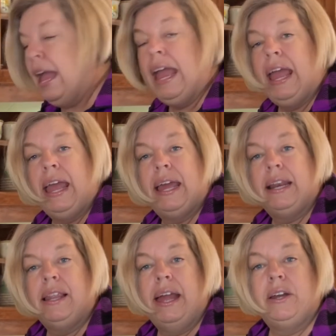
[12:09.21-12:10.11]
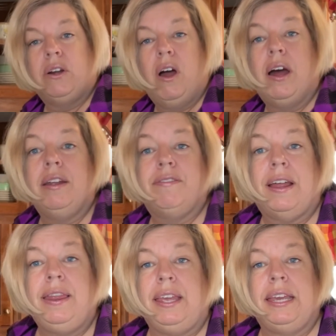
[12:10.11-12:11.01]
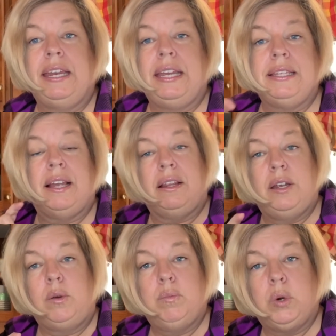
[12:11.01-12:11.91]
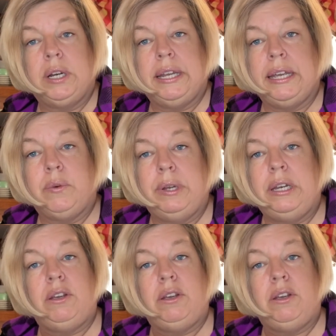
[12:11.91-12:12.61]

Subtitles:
And later on, if I think it needs a little more liquid,